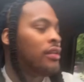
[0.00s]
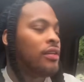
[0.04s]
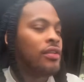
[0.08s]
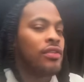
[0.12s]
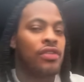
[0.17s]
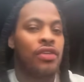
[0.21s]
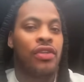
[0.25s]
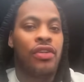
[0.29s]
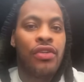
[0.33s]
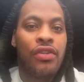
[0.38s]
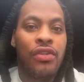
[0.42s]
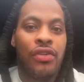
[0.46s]

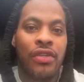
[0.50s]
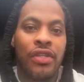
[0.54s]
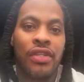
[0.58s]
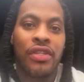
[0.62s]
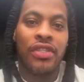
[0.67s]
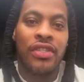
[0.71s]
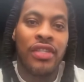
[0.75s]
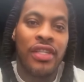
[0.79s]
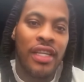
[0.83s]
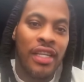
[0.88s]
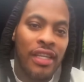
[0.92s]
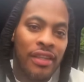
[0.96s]
So you know this
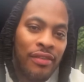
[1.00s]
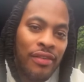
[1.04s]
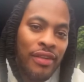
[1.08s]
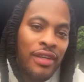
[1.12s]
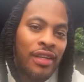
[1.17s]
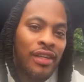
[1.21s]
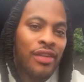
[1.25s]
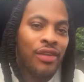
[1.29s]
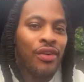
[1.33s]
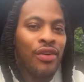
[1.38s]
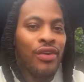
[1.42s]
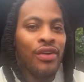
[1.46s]

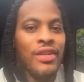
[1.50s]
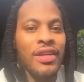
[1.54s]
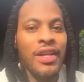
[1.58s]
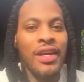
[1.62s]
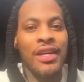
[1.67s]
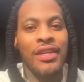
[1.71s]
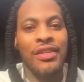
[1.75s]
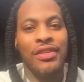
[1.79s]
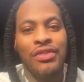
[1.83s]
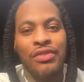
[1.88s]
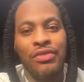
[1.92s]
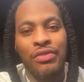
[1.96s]
TV and
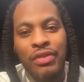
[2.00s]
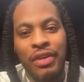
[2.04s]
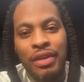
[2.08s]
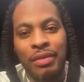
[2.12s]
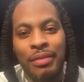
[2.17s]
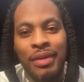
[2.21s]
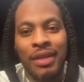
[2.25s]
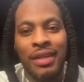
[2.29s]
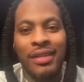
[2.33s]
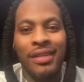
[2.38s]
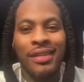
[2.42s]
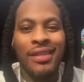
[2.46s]
online
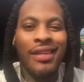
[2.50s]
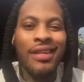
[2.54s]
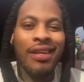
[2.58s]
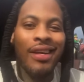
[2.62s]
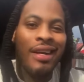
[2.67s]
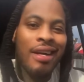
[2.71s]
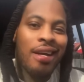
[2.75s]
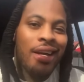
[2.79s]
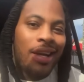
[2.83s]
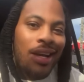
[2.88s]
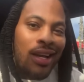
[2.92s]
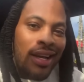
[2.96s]
streaming
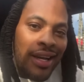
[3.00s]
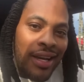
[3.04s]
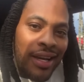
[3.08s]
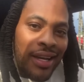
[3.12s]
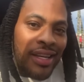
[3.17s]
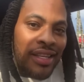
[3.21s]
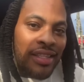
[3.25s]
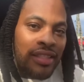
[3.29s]
ah,